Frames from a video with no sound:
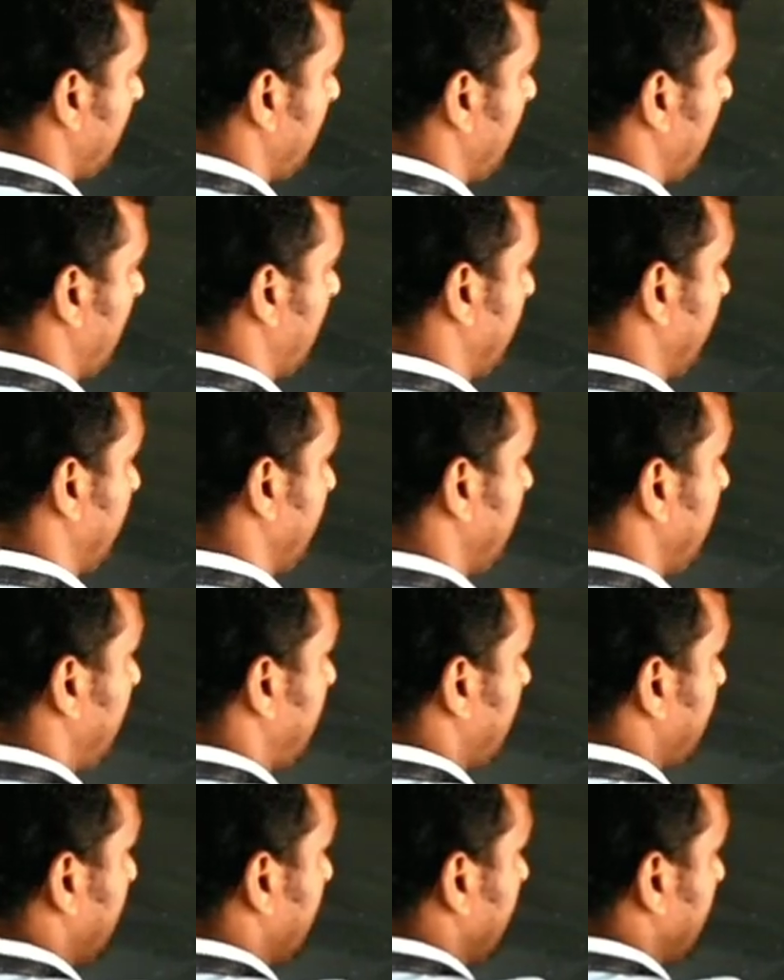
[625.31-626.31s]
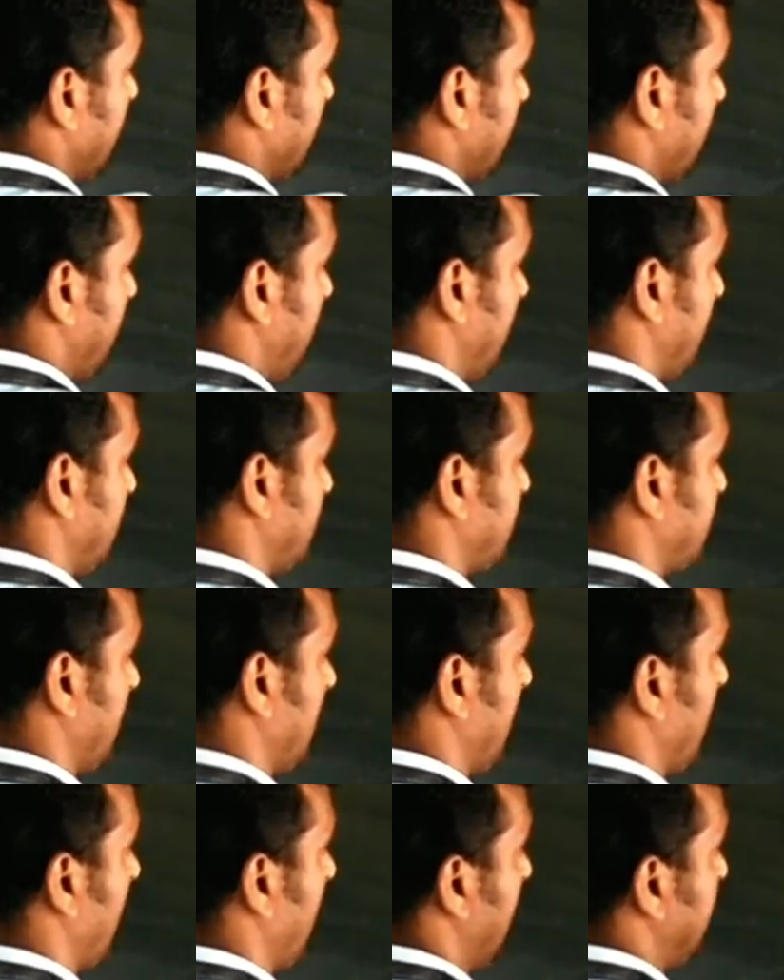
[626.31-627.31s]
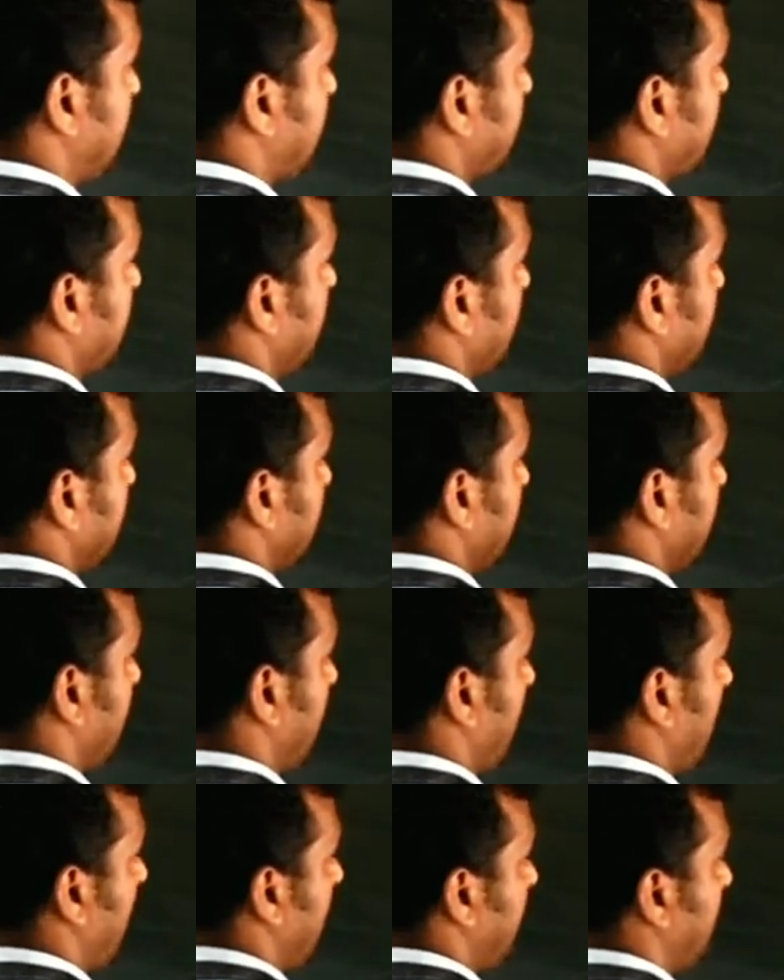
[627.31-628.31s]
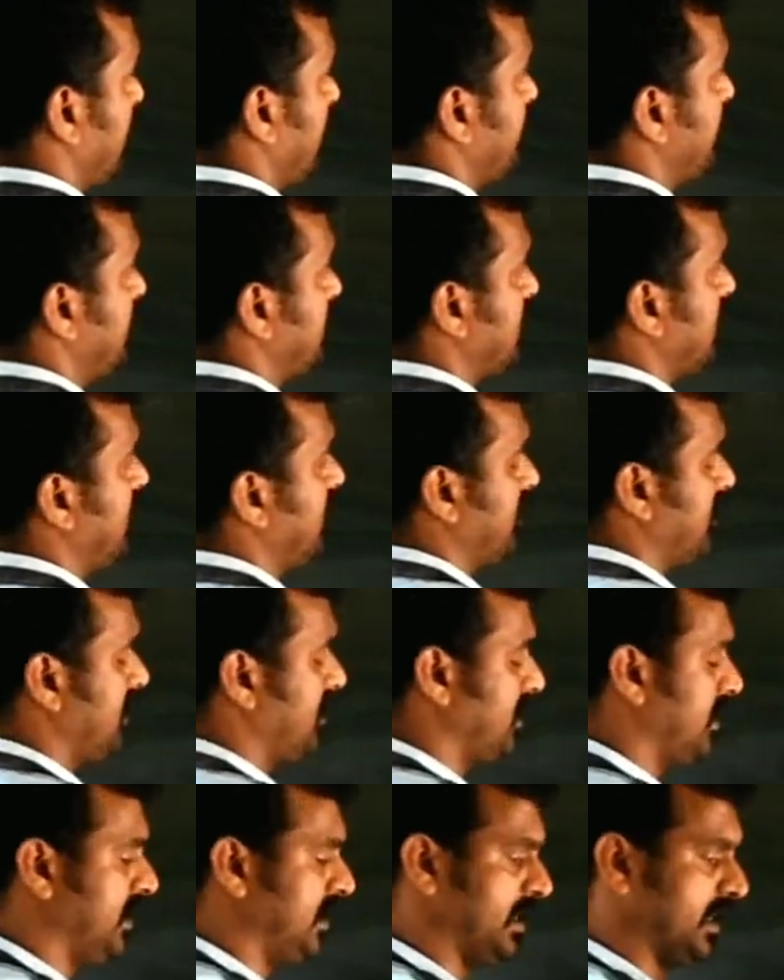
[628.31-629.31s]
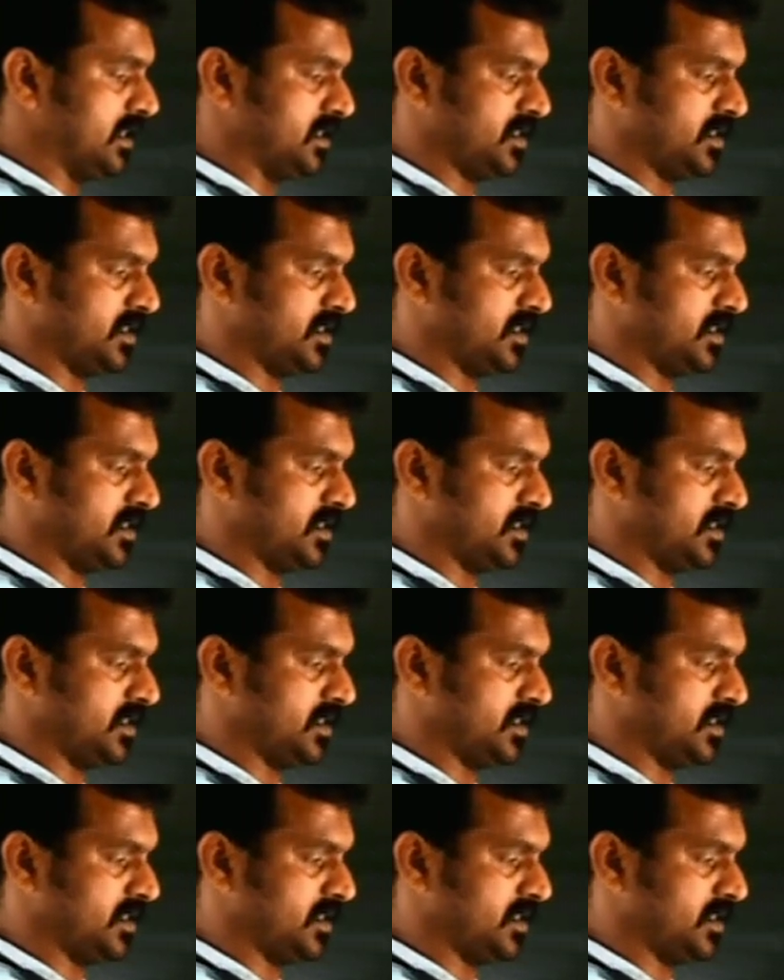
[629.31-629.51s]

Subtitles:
and it has a height of the cylinder h.